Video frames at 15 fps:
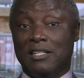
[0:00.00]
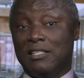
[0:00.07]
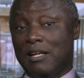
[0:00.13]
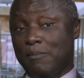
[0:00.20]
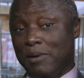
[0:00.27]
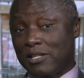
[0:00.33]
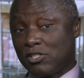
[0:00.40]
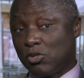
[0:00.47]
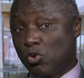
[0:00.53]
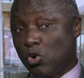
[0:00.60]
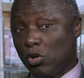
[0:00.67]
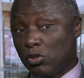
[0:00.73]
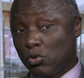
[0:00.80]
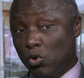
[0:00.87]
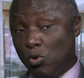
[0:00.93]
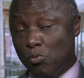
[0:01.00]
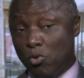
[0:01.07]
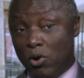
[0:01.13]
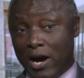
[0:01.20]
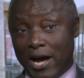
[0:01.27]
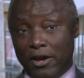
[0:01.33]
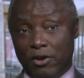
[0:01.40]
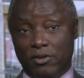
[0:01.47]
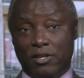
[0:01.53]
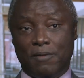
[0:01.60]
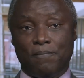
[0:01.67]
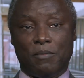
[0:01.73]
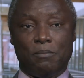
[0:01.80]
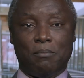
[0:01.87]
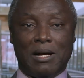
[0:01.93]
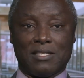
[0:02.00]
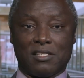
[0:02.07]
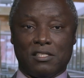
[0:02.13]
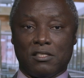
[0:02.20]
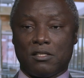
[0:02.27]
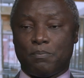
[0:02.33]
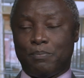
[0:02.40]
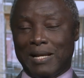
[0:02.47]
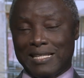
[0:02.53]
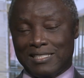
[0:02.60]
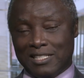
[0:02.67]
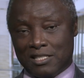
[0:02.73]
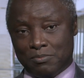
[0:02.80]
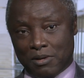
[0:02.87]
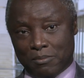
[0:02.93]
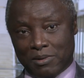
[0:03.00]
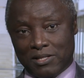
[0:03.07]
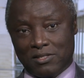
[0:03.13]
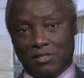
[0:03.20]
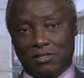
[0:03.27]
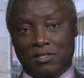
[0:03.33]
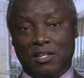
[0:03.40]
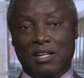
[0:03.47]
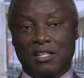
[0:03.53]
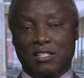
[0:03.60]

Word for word: the muscle called omohyoid muscles, platysma muscles.